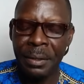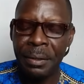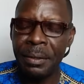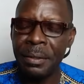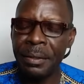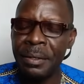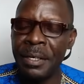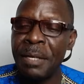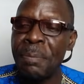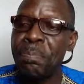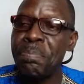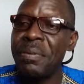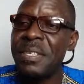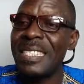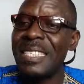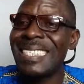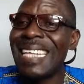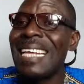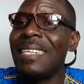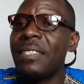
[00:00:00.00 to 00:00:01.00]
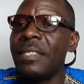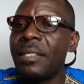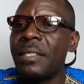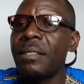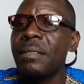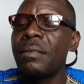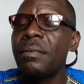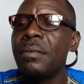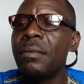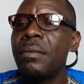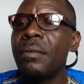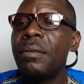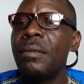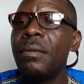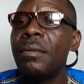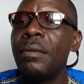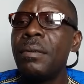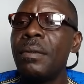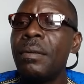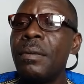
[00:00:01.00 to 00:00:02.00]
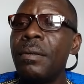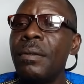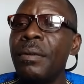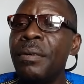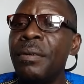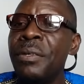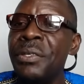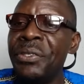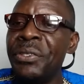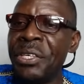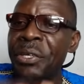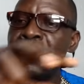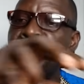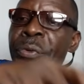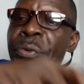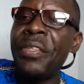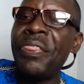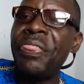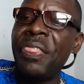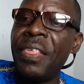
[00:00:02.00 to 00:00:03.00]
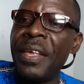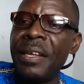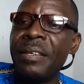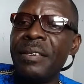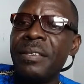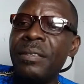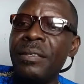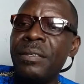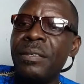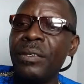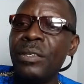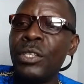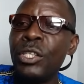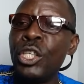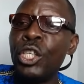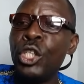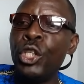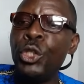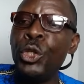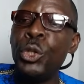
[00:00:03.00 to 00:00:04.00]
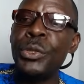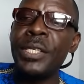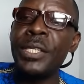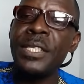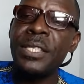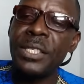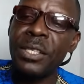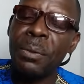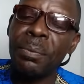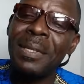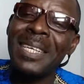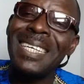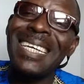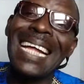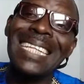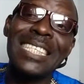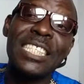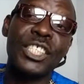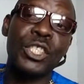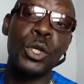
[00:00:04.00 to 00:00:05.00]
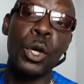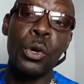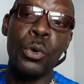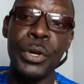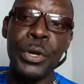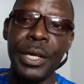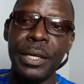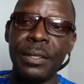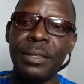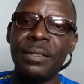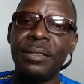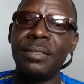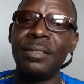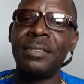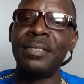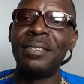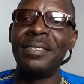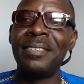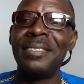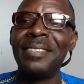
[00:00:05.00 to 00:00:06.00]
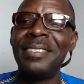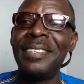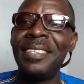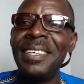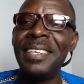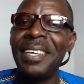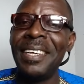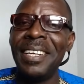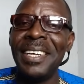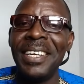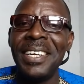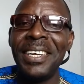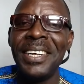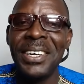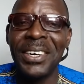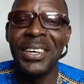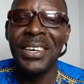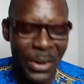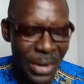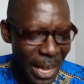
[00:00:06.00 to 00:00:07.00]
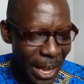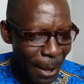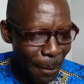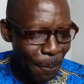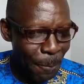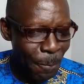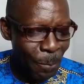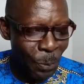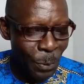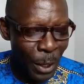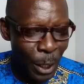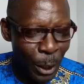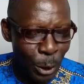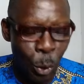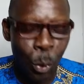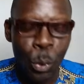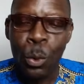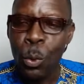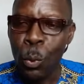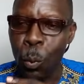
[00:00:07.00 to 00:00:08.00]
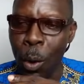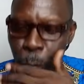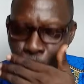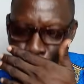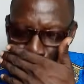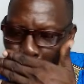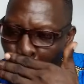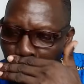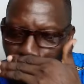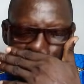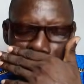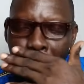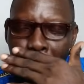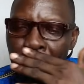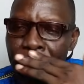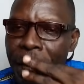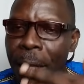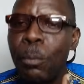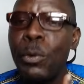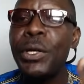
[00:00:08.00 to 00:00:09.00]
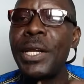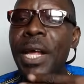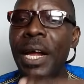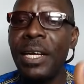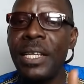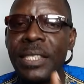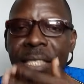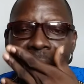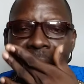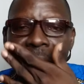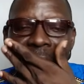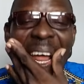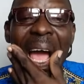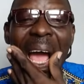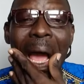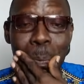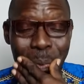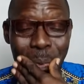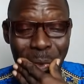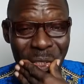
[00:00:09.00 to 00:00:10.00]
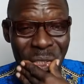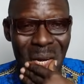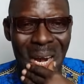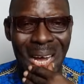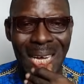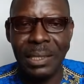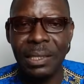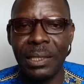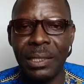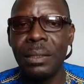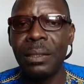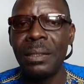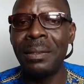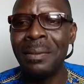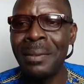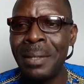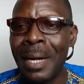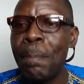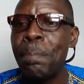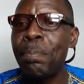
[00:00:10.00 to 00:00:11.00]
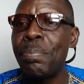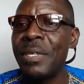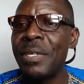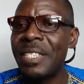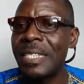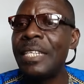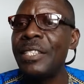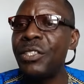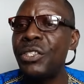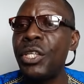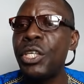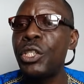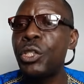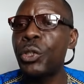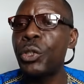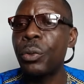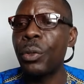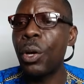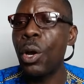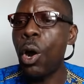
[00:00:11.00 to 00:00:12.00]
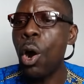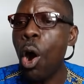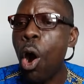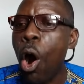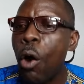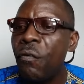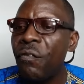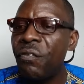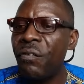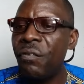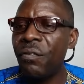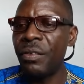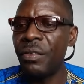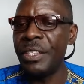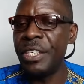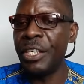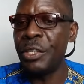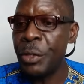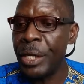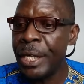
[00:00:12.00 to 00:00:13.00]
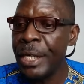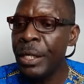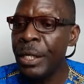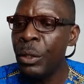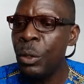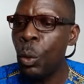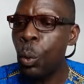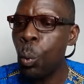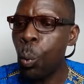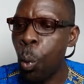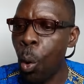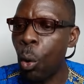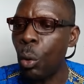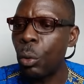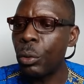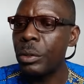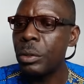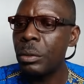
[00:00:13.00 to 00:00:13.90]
represent the real thing using something that is not real. Okay? So when we talk of model, model is an abstract representation of the real world.